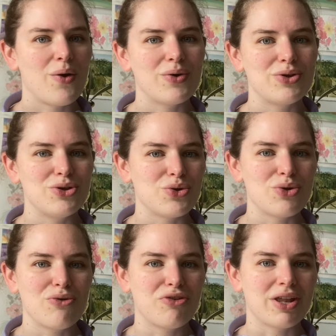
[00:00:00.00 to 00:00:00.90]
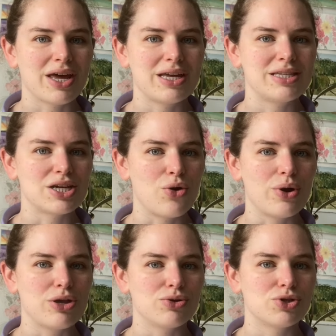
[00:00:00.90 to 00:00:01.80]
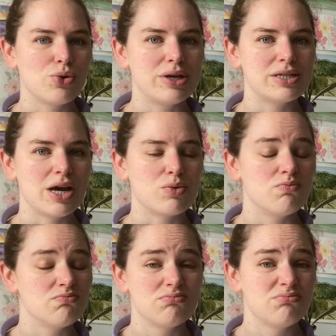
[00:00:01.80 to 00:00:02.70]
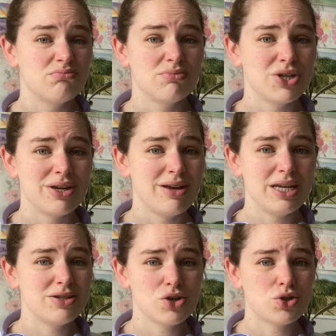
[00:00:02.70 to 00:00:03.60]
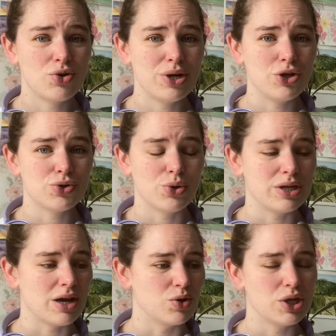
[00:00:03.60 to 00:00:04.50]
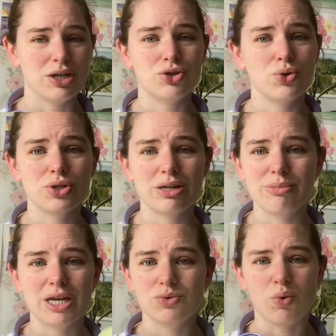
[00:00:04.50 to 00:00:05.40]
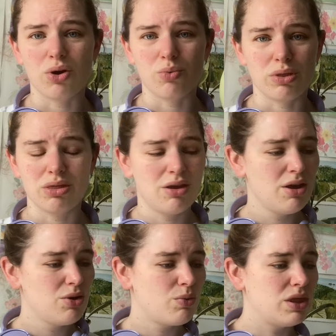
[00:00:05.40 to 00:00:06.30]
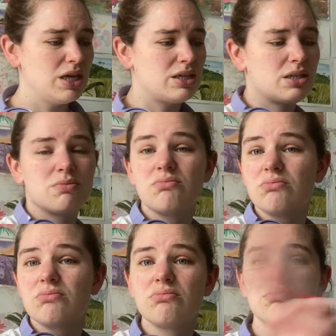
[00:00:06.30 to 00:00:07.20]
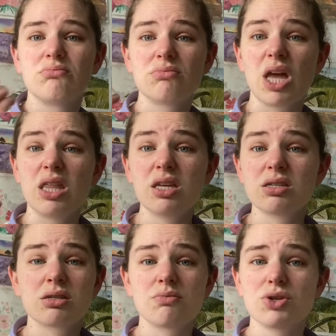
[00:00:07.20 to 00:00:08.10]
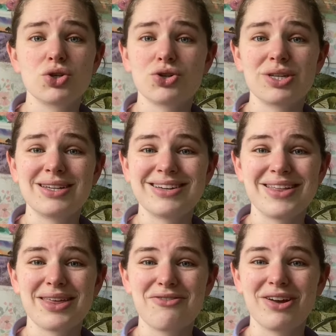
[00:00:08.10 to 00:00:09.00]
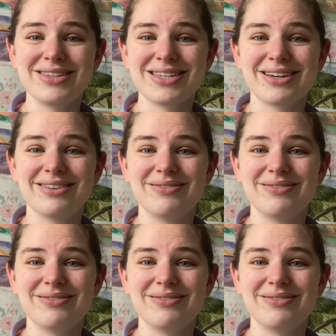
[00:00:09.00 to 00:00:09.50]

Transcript: you know, you feel like it's slowing your sewing down, it's not slowing your sewing down. You can totally make it work with this and this. You don't need anything fancier.